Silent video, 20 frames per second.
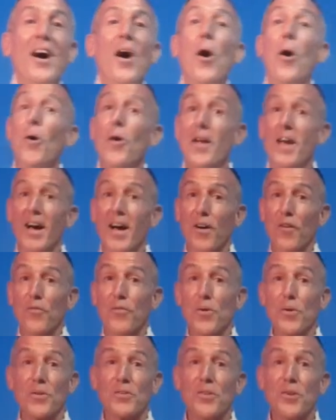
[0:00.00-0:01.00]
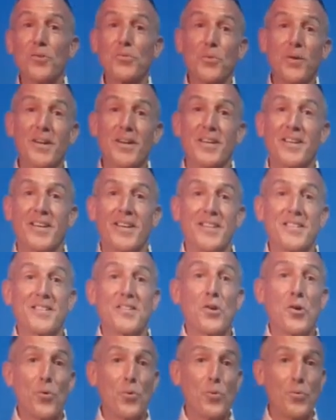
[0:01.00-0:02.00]
Oh yeah, folks, here's where it gets
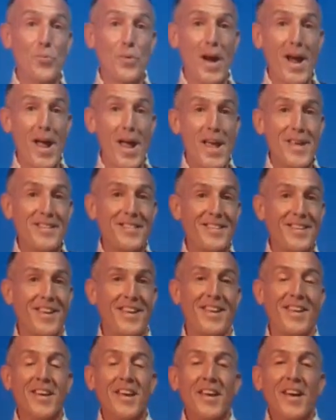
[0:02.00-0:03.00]
crazy.